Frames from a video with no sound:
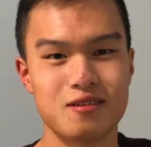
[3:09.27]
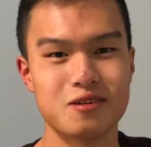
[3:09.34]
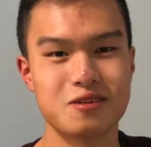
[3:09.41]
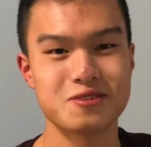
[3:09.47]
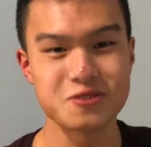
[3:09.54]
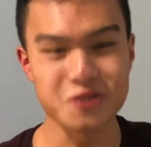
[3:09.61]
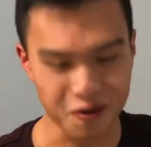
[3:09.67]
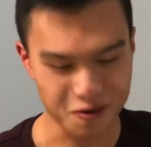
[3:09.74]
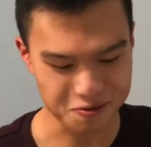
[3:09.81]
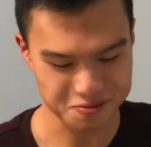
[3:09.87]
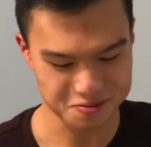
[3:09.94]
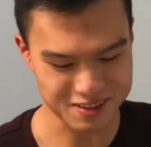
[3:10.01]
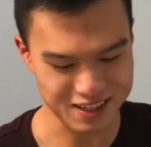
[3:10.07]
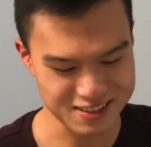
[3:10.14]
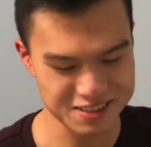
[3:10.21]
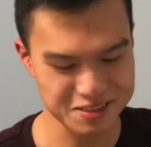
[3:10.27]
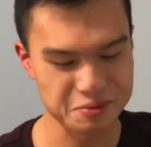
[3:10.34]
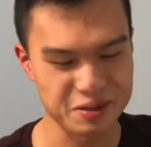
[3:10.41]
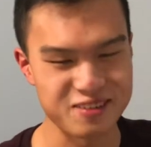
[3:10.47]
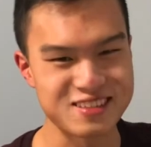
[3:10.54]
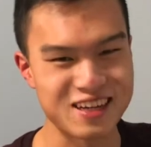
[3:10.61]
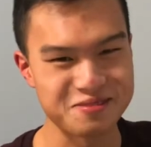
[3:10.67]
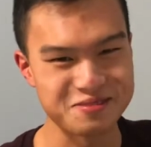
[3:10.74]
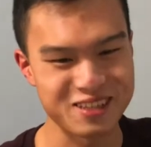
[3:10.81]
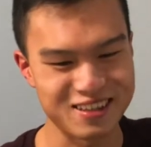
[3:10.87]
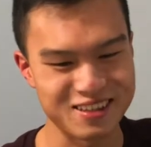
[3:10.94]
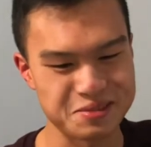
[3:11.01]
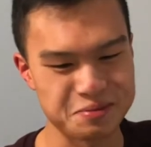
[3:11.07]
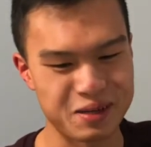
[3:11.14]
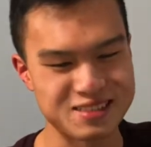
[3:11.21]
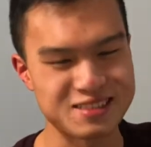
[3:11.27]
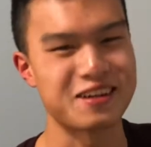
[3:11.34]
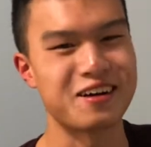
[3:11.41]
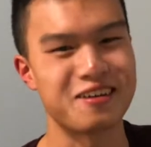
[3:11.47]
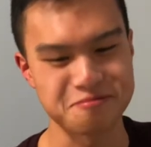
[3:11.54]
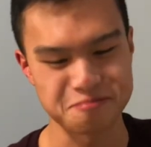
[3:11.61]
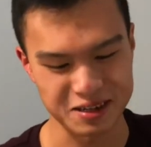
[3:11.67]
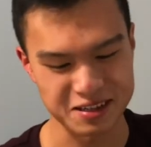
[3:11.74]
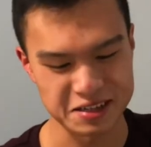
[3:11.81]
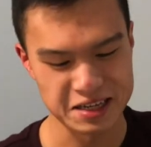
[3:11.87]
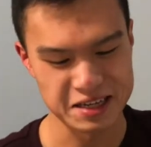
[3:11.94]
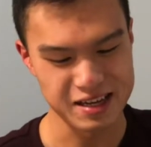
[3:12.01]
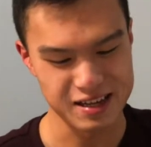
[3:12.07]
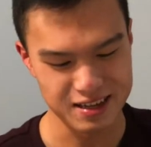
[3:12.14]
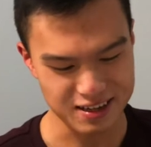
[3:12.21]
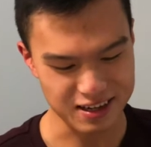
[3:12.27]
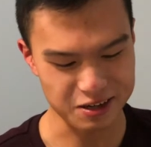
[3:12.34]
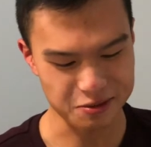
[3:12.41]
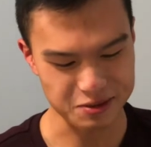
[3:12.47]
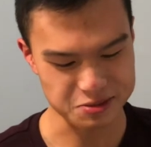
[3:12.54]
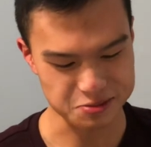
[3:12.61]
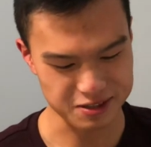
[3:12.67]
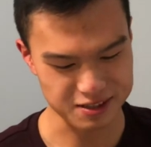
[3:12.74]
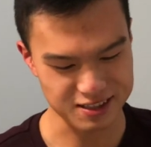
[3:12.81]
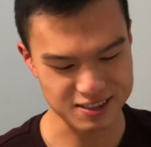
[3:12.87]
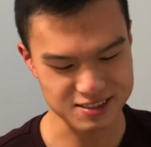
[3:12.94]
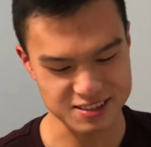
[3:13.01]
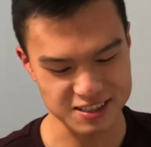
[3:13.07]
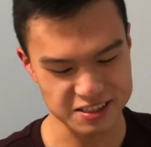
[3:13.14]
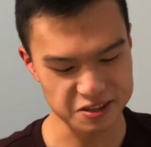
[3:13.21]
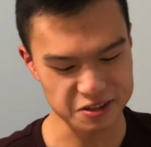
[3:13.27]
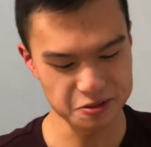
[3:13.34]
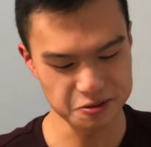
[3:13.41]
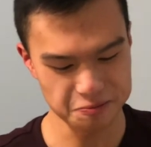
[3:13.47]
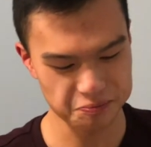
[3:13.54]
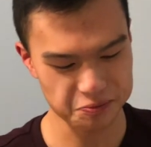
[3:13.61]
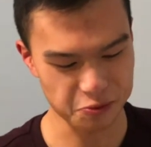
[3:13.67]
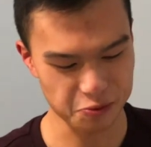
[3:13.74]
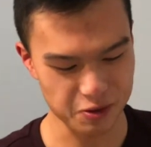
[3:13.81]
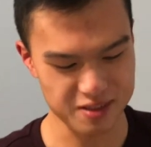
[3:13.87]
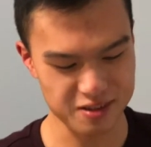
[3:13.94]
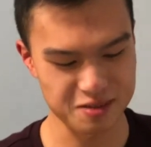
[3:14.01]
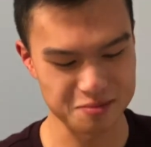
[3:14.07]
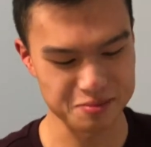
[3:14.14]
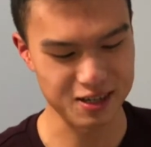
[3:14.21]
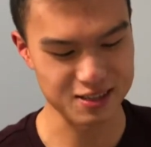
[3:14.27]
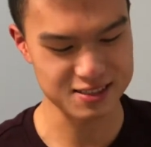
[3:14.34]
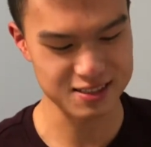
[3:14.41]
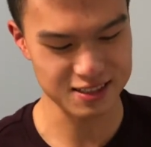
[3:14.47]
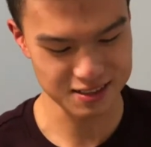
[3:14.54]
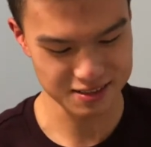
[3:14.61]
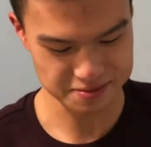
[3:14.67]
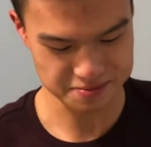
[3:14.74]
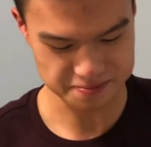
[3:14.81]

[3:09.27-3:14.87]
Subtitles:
So that took a bit of time to get this plastic off, but anyways, we're gonna continue with our unboxing.